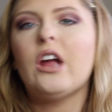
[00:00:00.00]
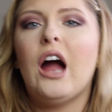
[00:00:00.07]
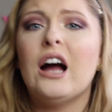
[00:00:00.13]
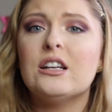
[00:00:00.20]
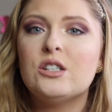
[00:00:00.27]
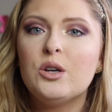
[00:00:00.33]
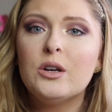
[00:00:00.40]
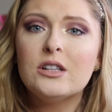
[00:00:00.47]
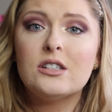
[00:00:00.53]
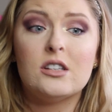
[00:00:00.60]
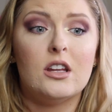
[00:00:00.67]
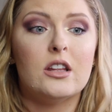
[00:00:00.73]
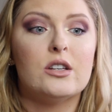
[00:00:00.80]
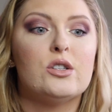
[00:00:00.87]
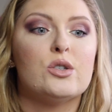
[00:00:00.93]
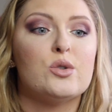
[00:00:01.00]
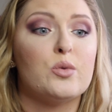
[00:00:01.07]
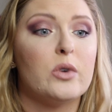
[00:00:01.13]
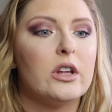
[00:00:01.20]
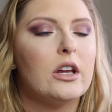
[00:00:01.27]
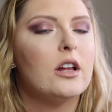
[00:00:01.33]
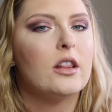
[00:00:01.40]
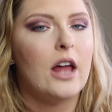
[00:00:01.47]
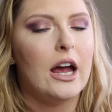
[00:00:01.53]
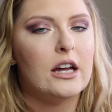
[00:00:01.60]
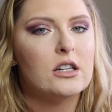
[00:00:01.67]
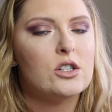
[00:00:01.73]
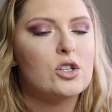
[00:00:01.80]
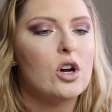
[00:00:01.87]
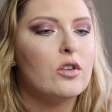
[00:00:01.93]
As you can see, this is really
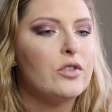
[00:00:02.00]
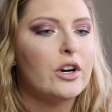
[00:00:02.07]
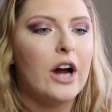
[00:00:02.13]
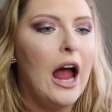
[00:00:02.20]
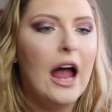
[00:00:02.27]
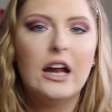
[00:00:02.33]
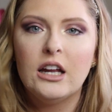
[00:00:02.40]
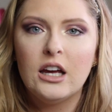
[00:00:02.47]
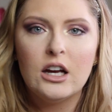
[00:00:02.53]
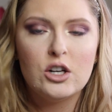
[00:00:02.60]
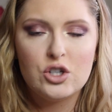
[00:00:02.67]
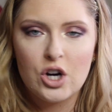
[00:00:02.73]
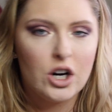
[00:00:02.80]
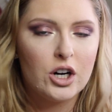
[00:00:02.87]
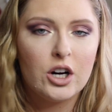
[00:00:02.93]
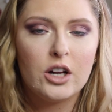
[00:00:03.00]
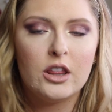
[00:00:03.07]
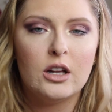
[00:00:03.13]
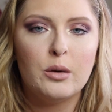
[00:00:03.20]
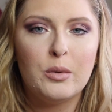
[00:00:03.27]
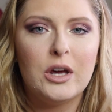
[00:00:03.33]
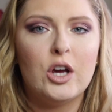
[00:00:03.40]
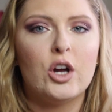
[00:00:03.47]
light, so if you're any darker than me,